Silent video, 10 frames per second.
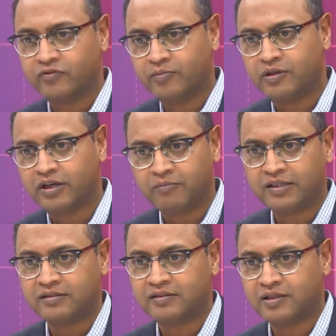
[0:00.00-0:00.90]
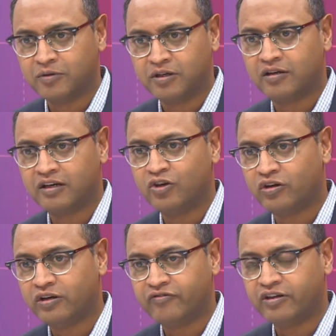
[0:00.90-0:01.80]
women and men similarly
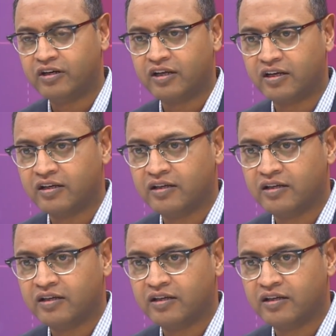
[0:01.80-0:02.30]
or differently?